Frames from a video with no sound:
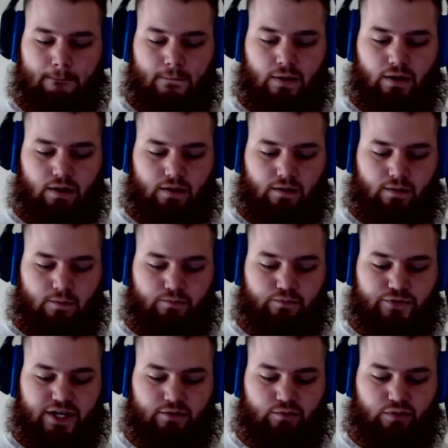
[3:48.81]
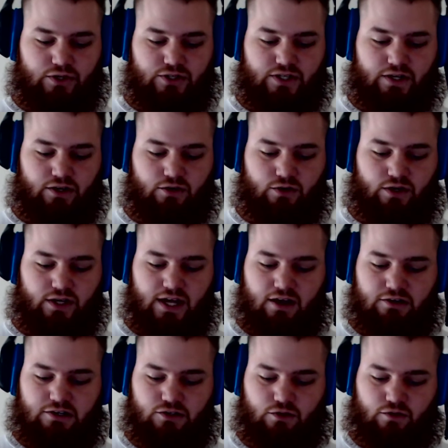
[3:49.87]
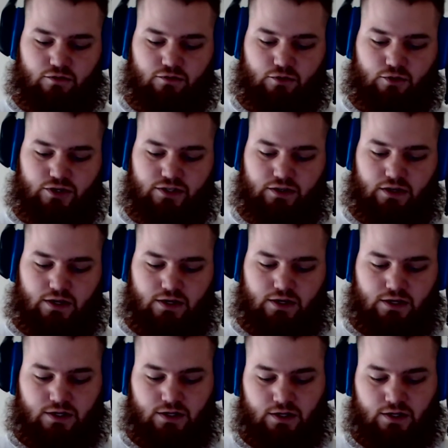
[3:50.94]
10% go to counties who enforce the law,